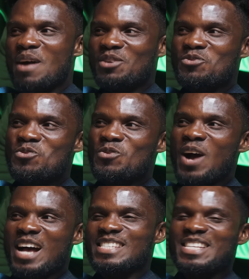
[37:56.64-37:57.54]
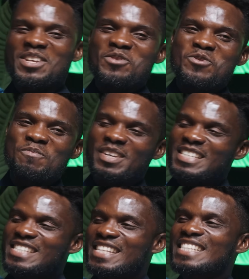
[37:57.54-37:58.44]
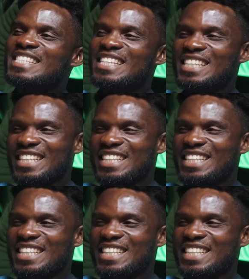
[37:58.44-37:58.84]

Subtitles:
man who has the whole place dirty?